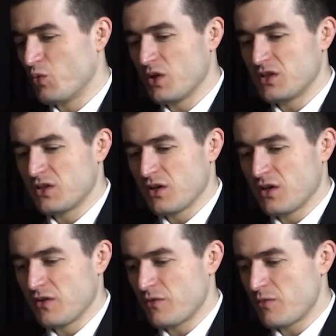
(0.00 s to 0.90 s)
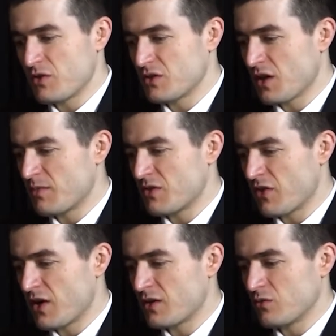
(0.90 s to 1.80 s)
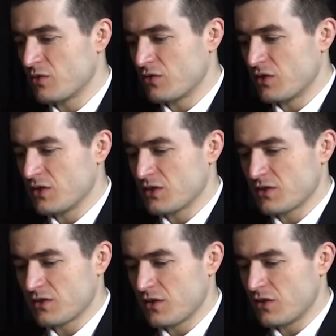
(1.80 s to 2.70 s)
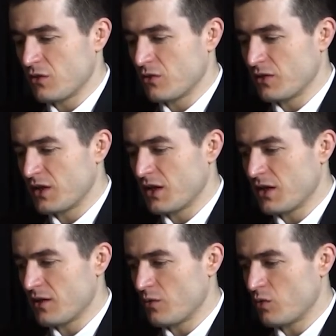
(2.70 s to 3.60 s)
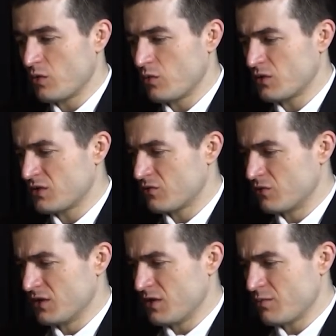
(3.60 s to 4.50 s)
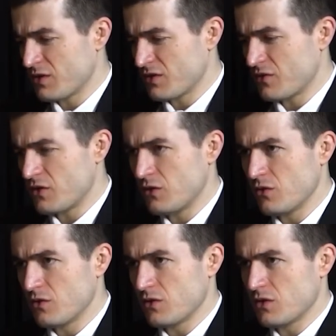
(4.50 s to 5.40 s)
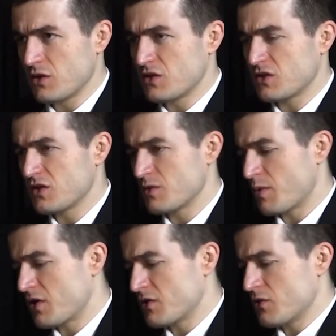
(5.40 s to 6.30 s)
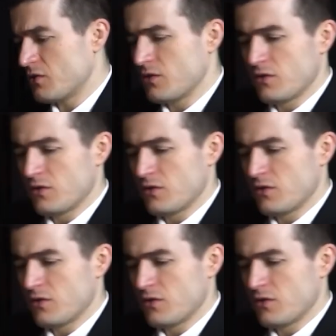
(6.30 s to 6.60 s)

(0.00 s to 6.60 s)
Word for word: what uh, from your time interacting with Chris and knowing the guy, what what's really impressive to you that just inspires you?